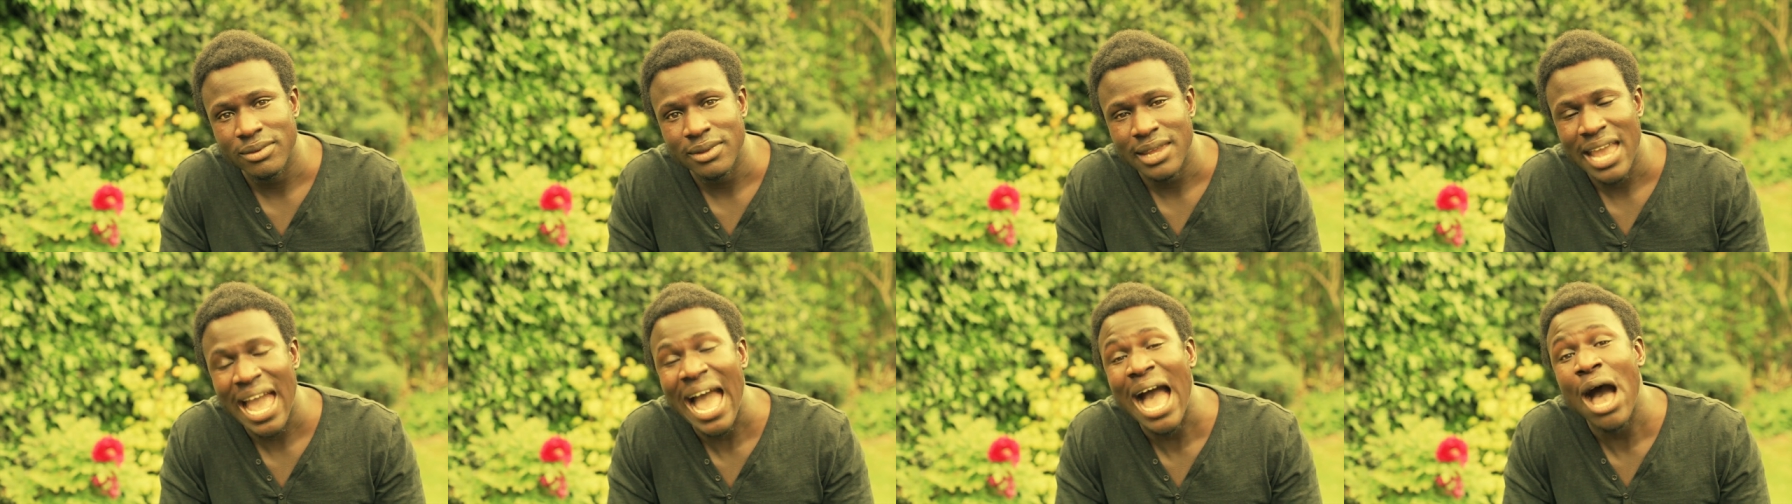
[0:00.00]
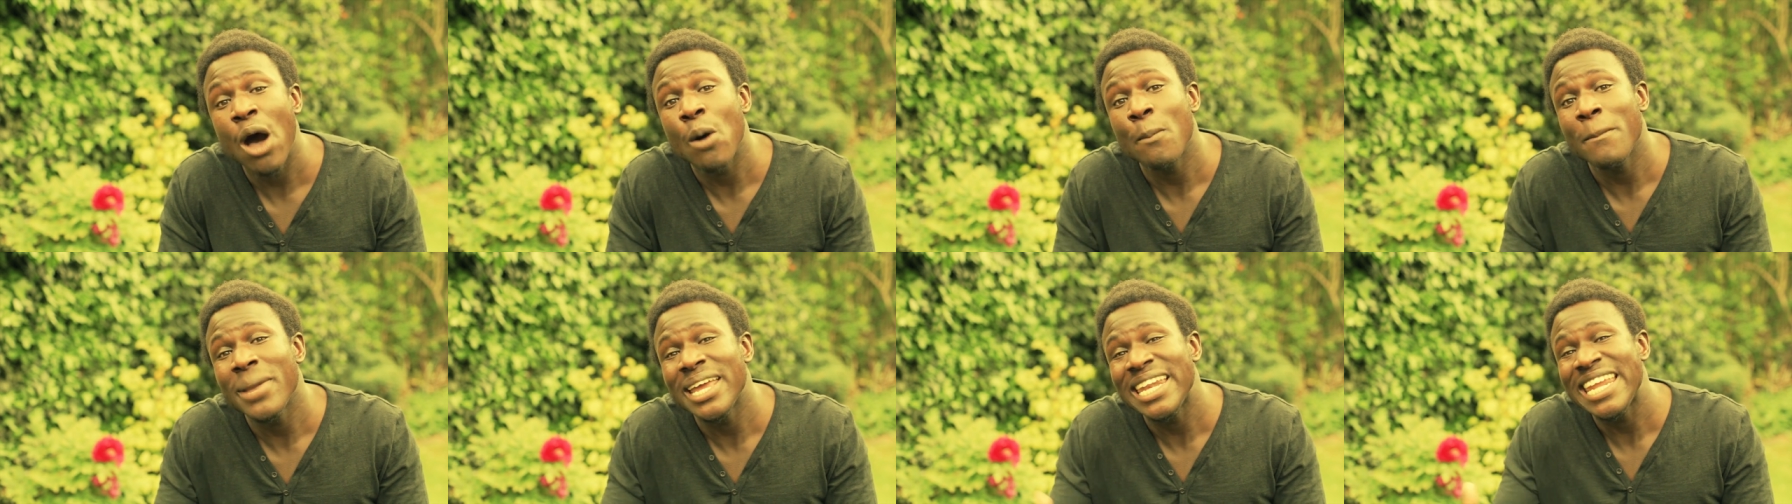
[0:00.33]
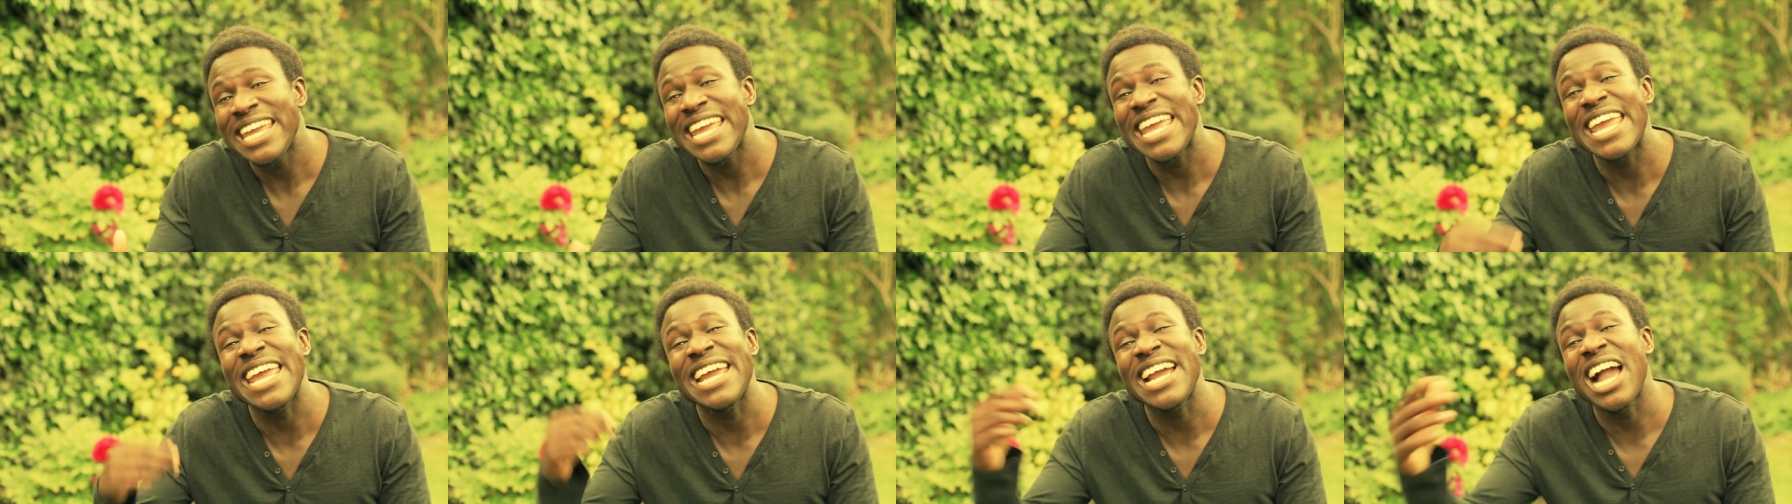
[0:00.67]
how
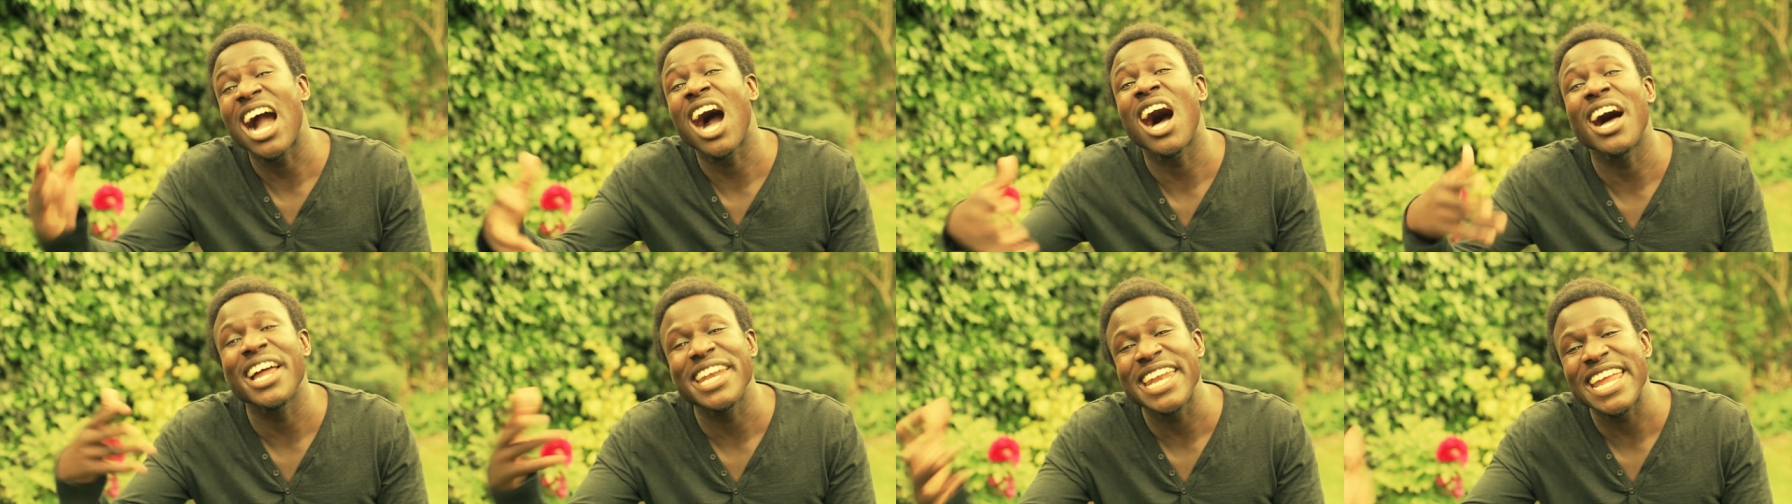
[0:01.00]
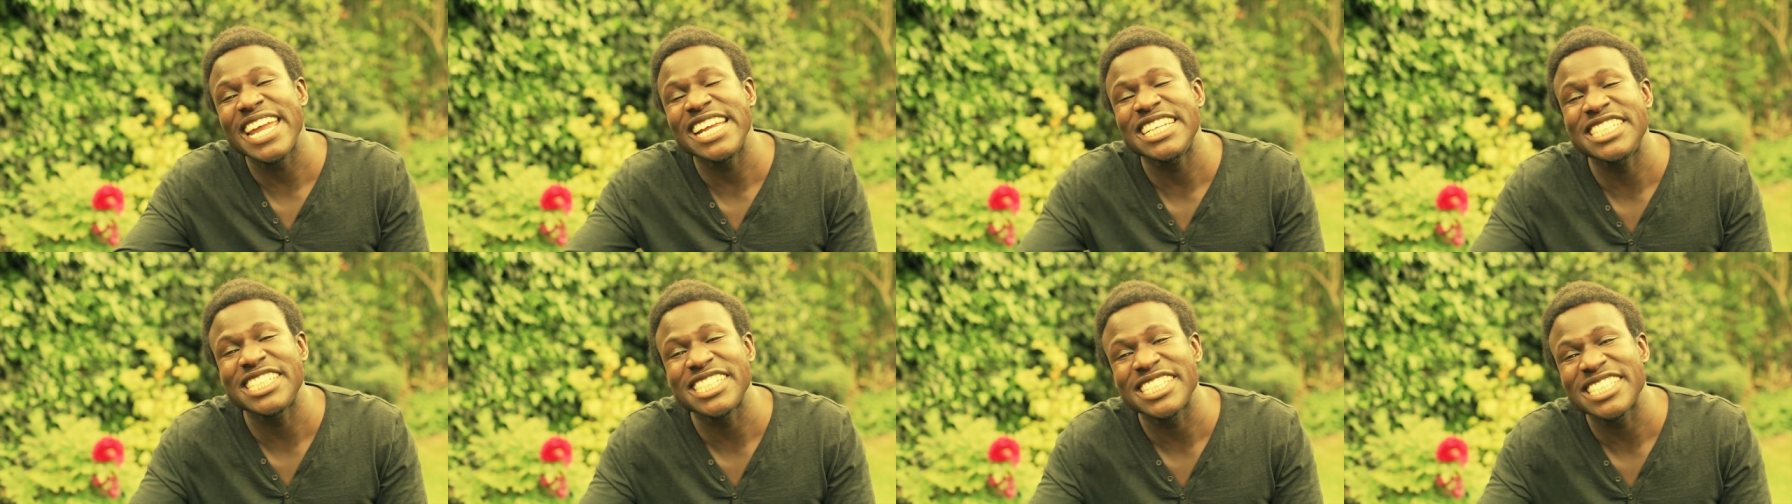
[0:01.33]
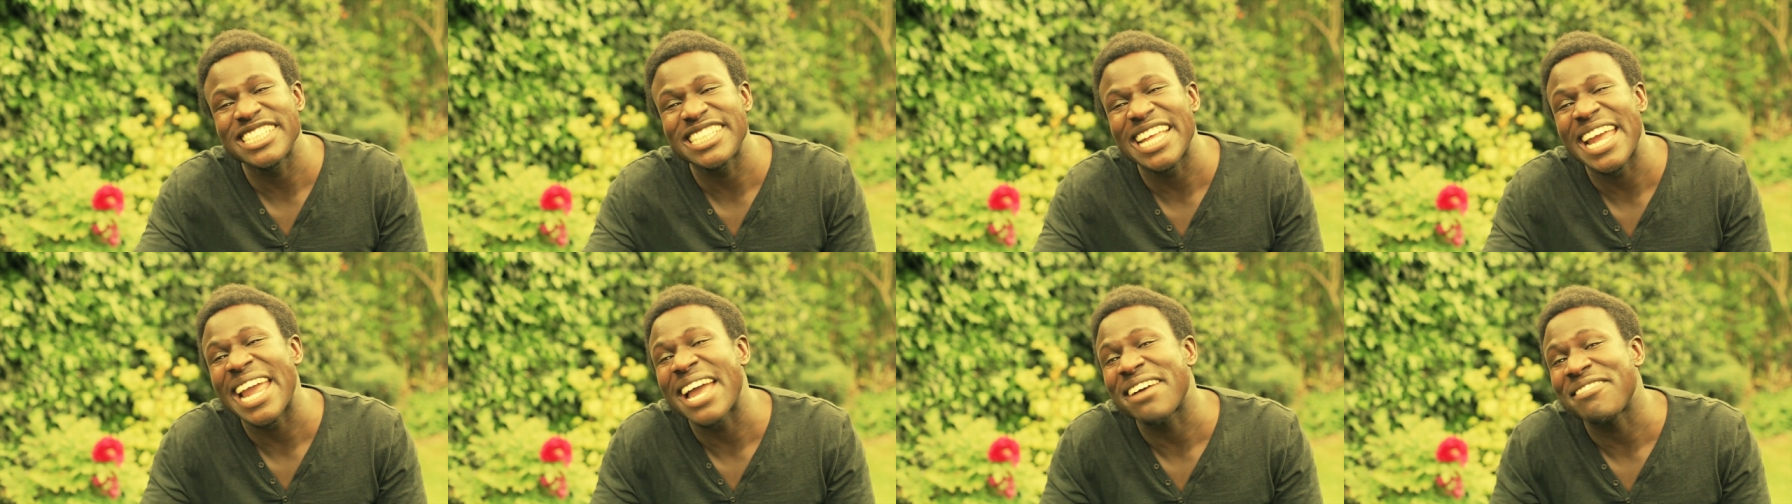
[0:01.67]
many incarnations
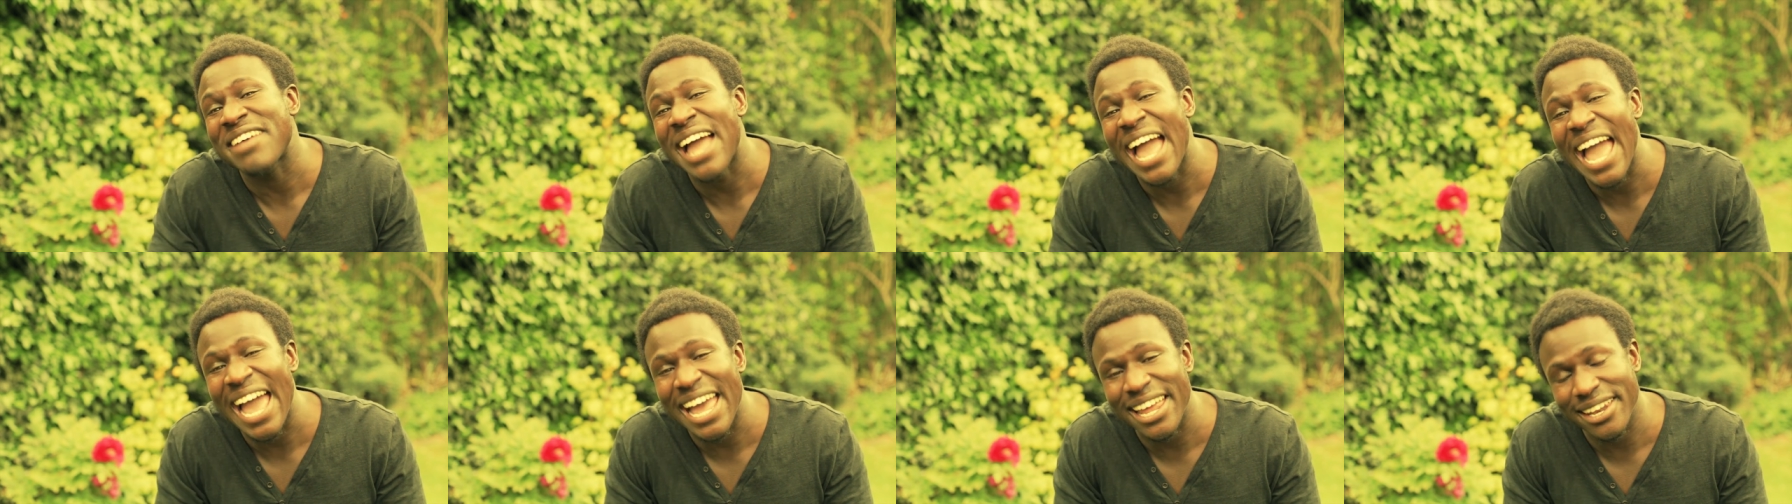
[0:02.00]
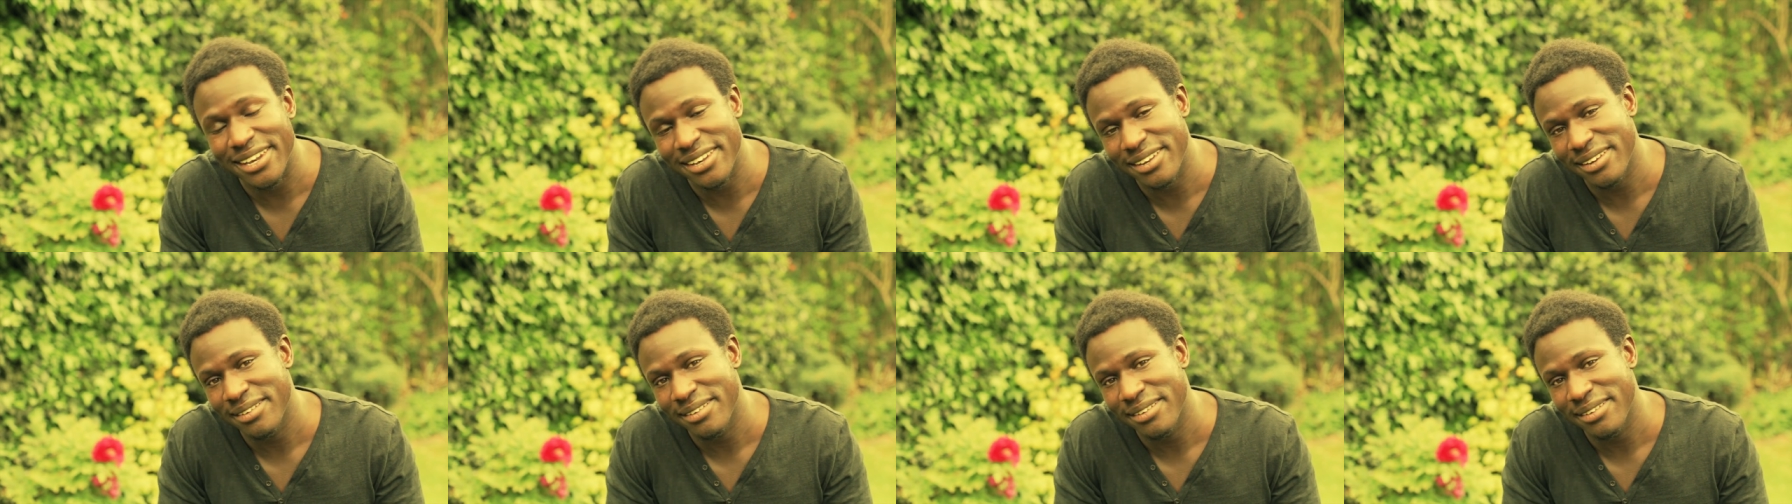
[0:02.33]
they have had.